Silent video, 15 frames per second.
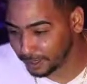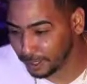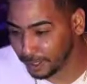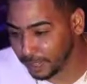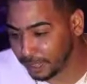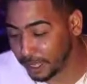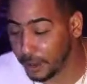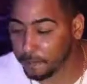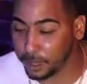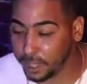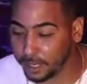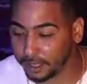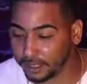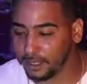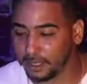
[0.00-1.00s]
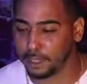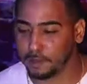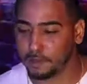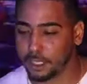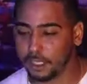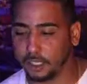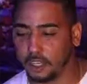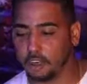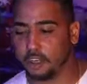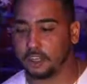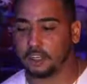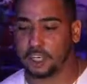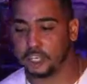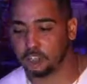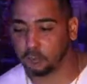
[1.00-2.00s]
Yeah, big in the building.
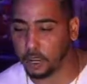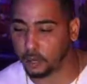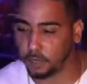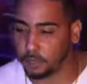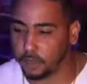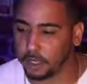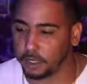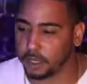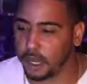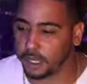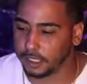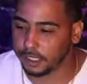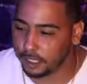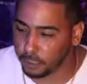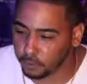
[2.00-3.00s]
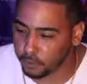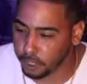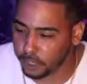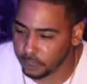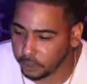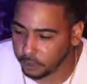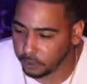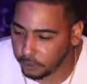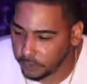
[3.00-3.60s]
Yes, Red Woman. I see you. I see you.